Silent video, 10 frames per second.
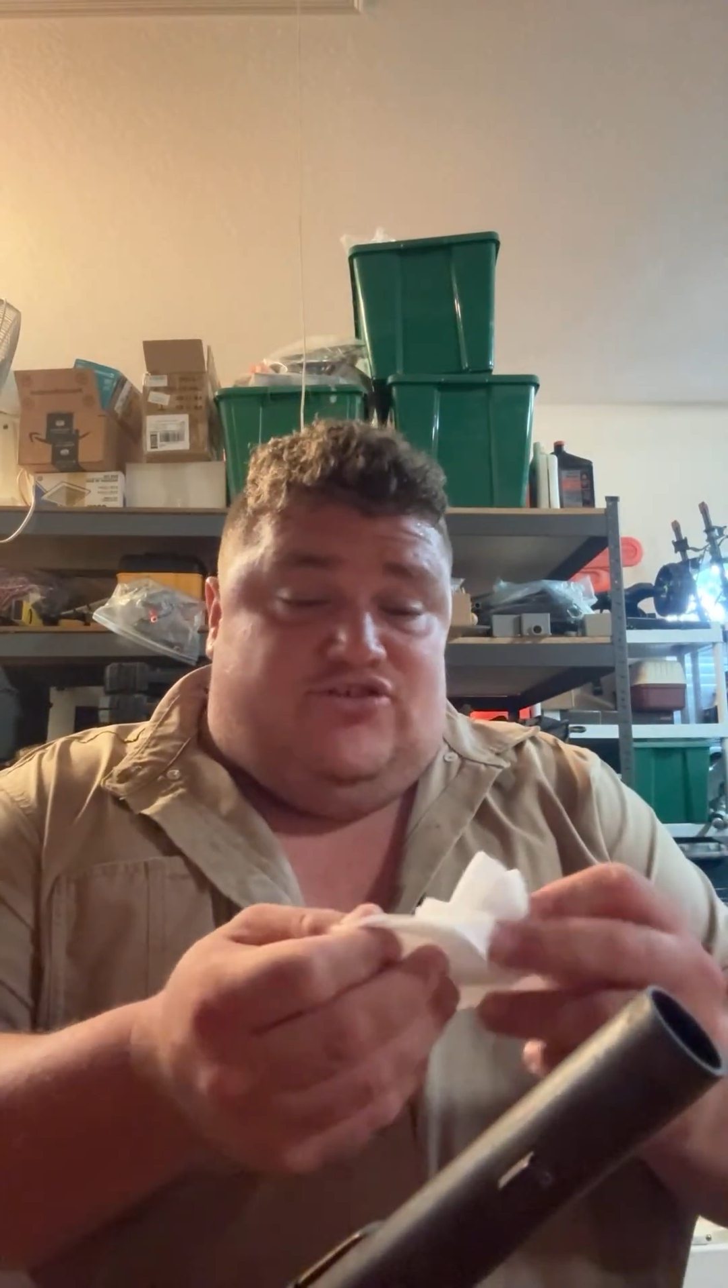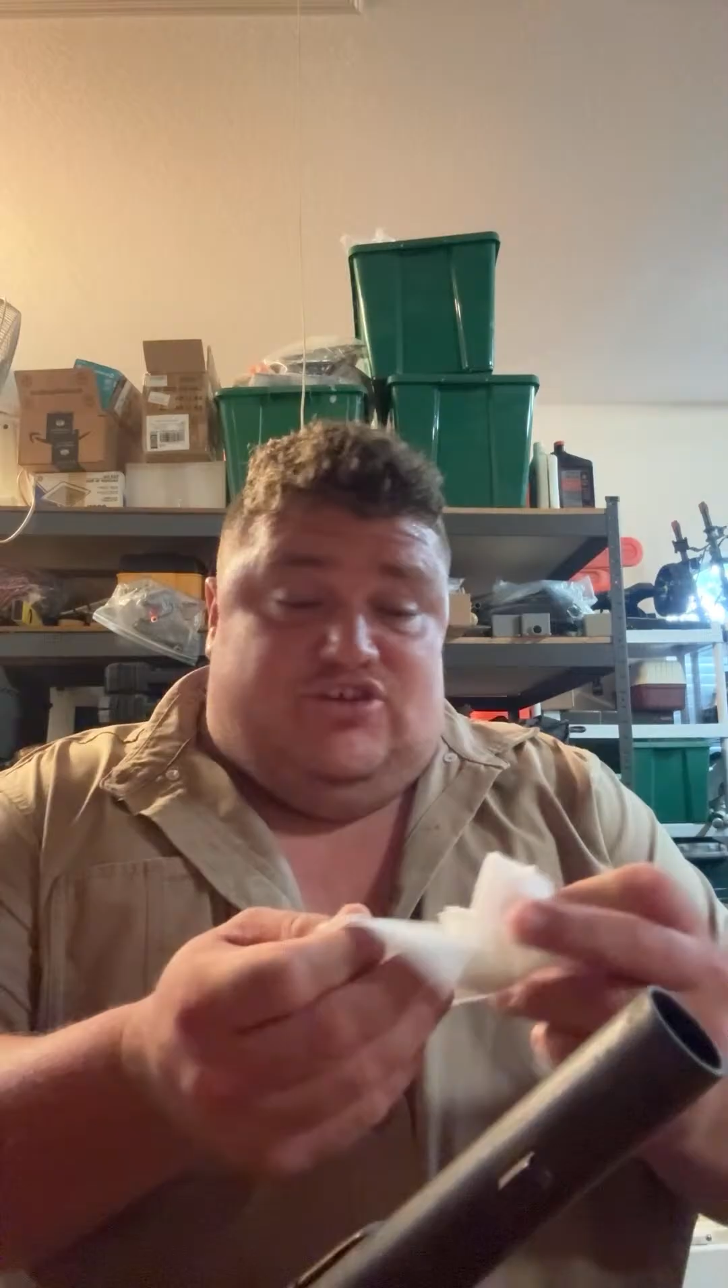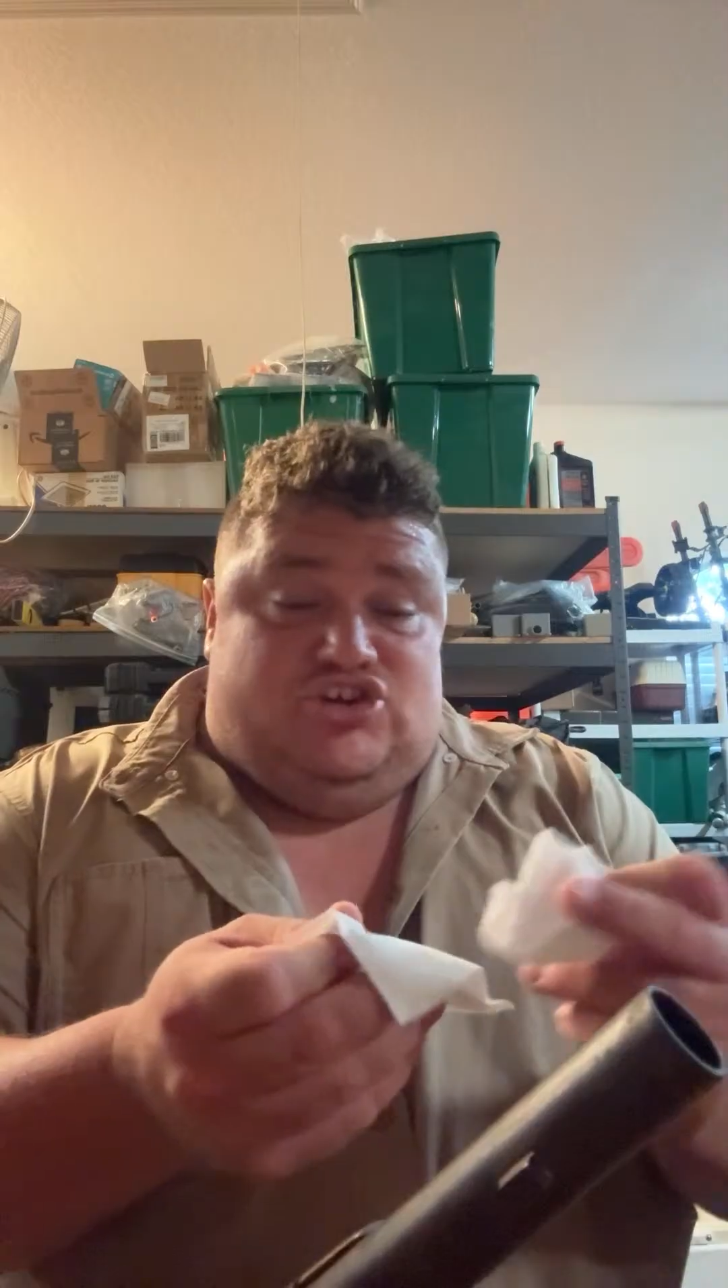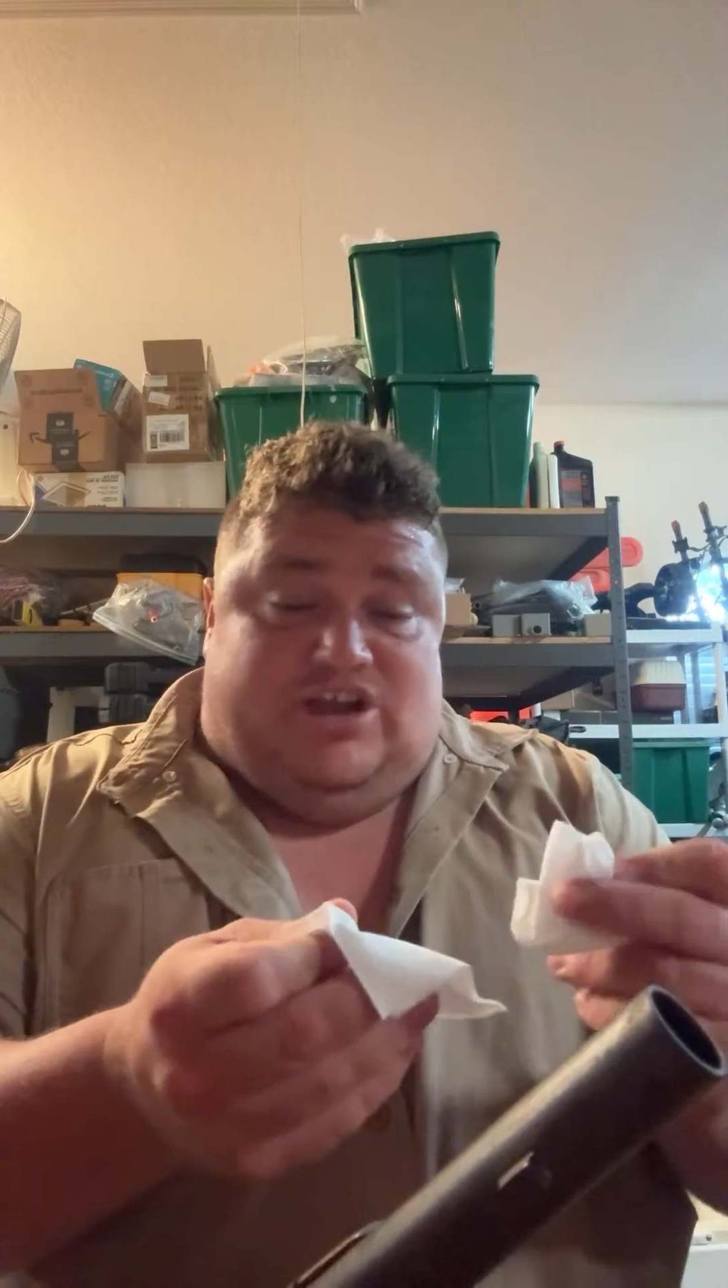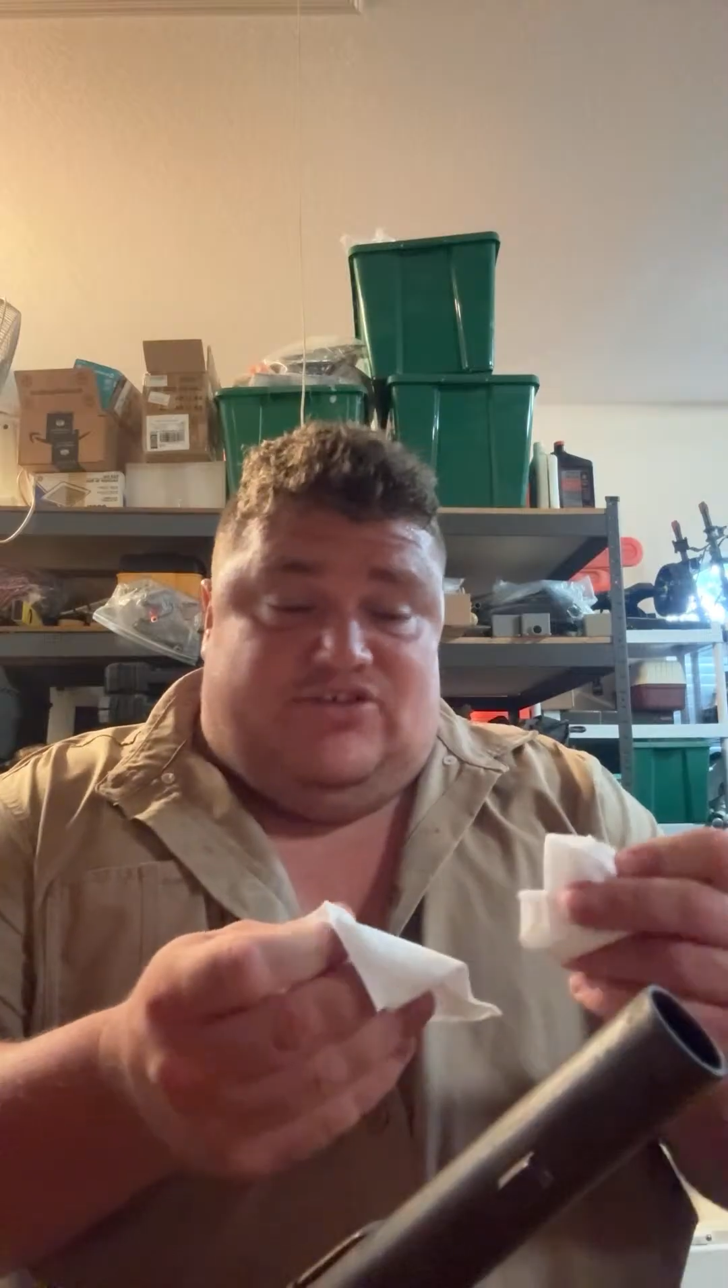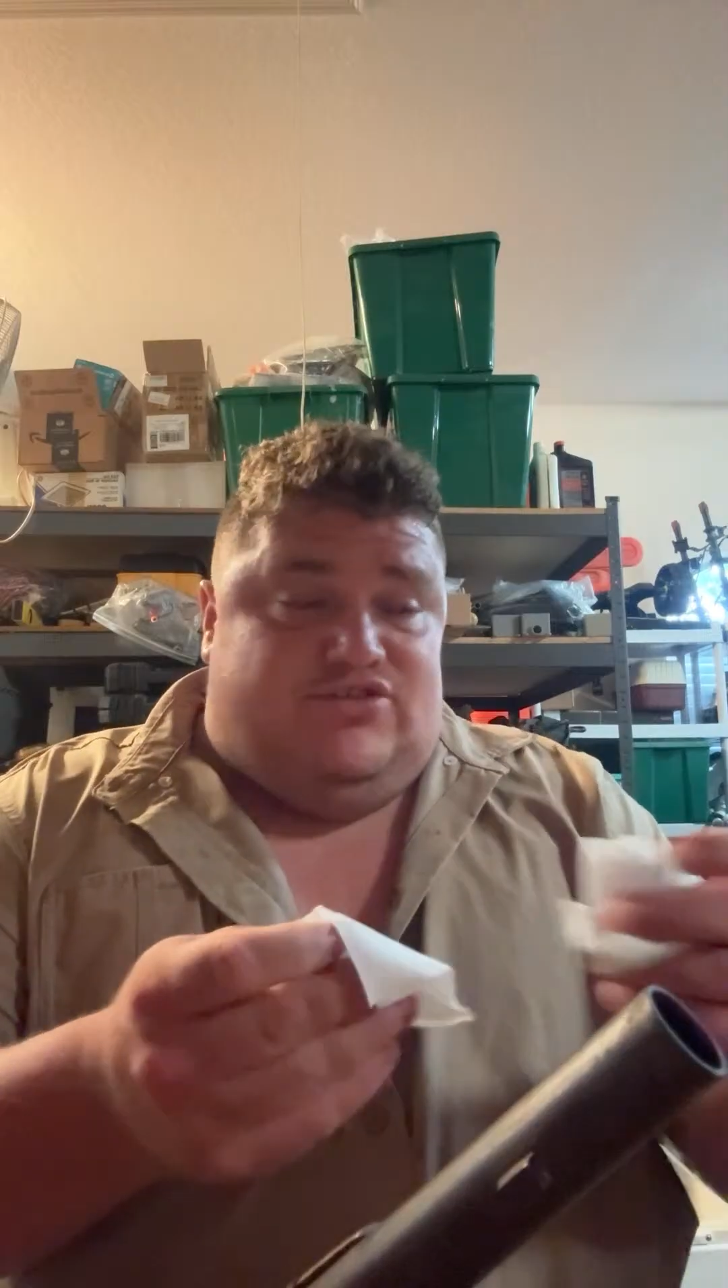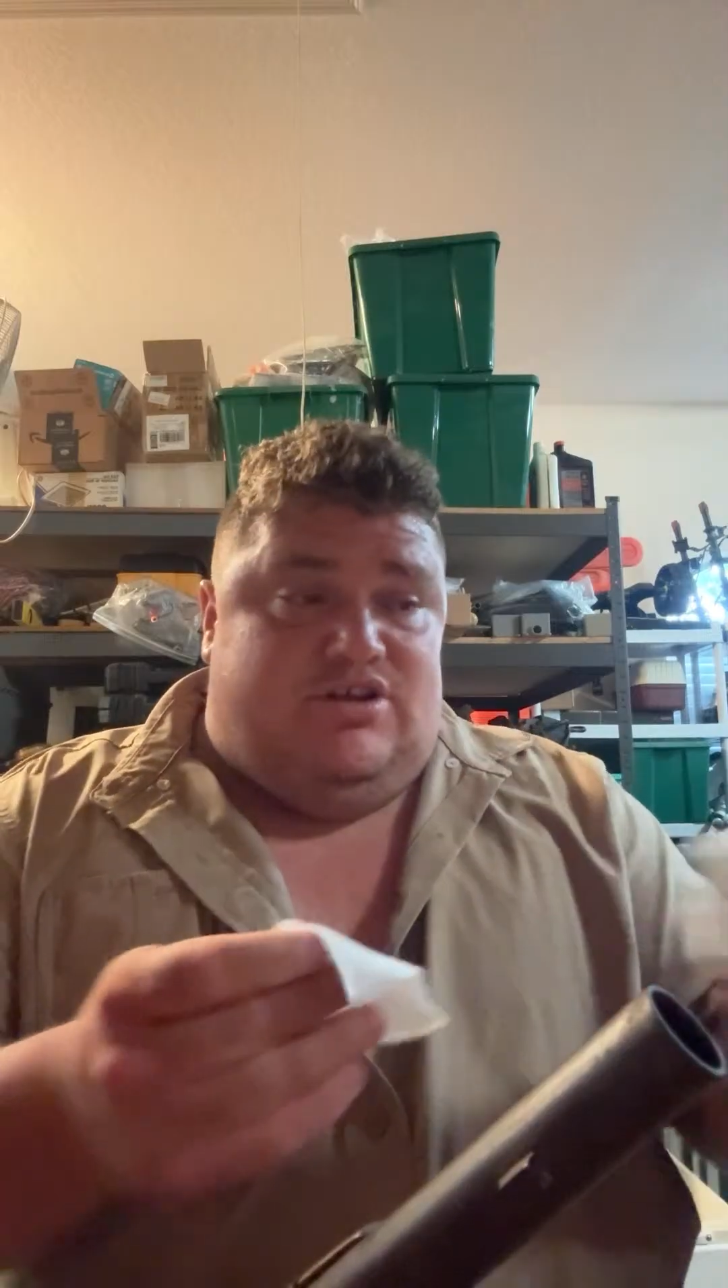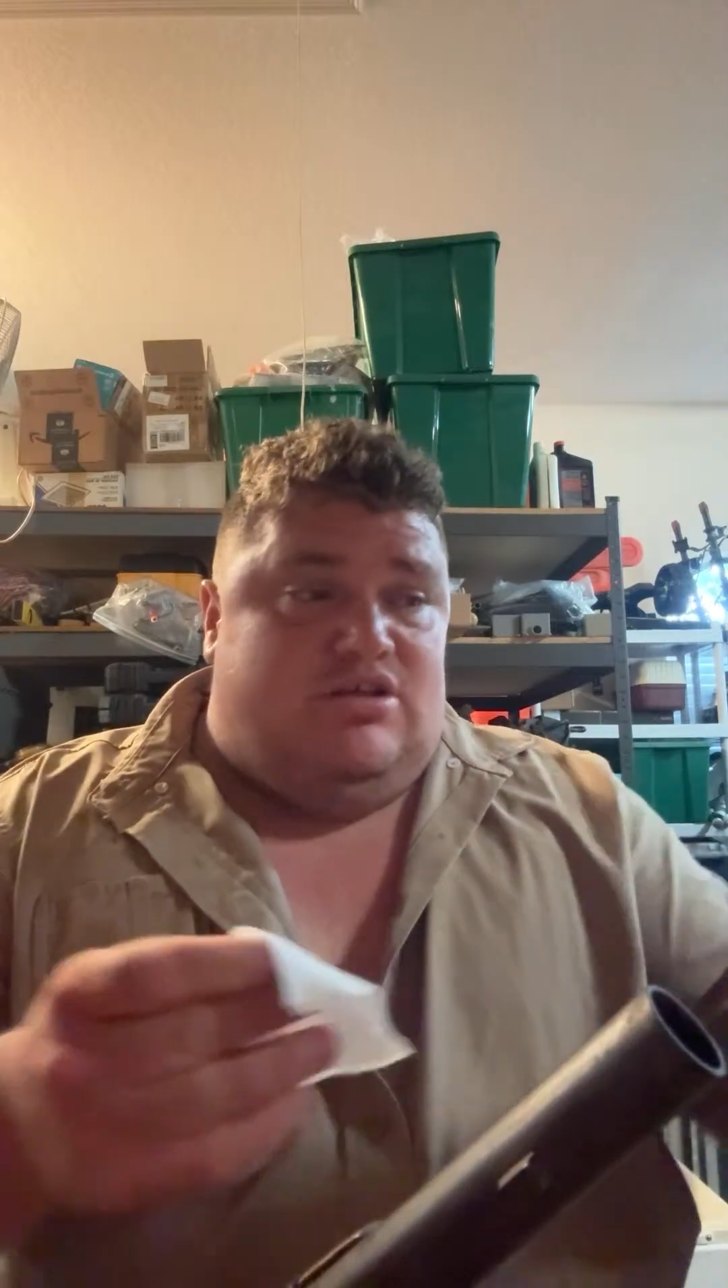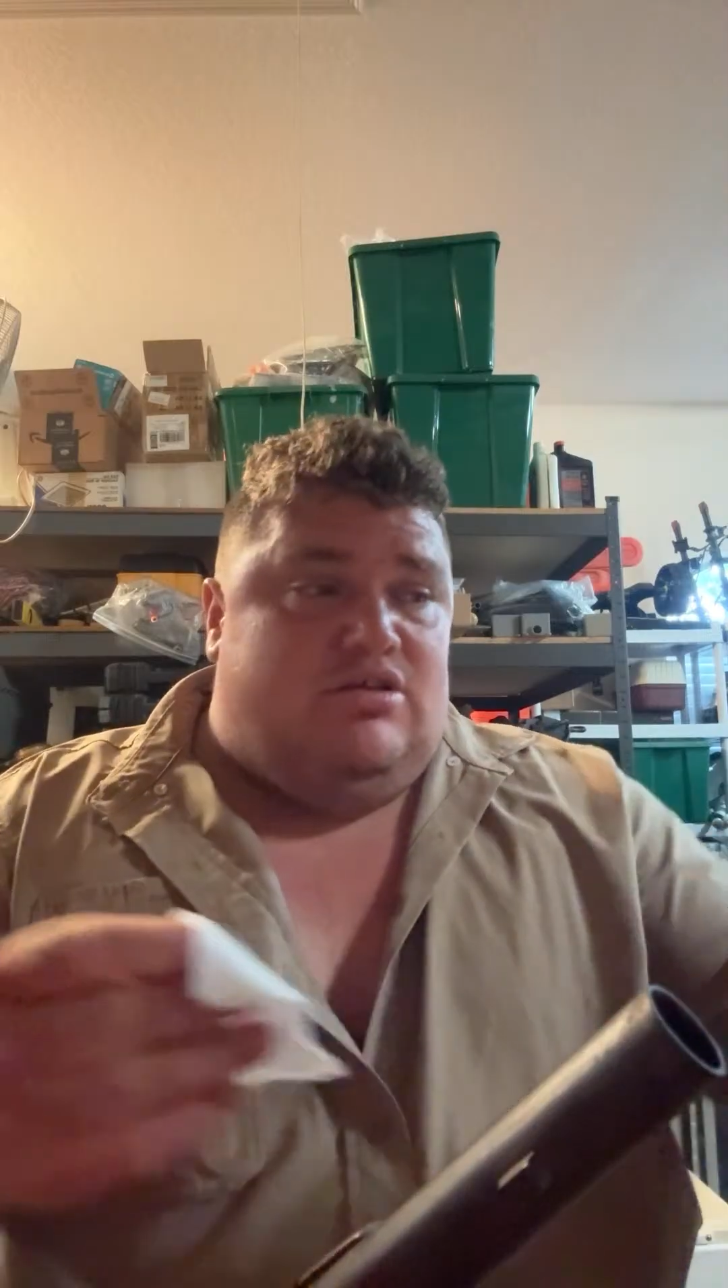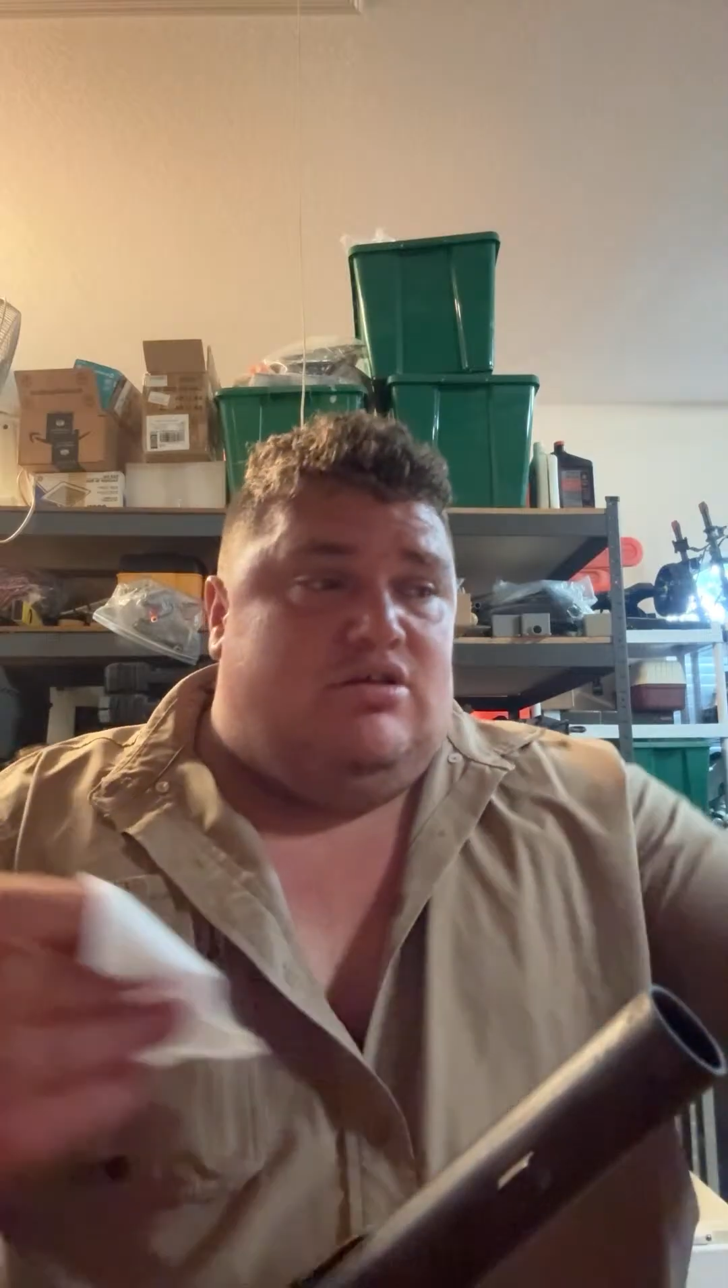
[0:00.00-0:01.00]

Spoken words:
suggested,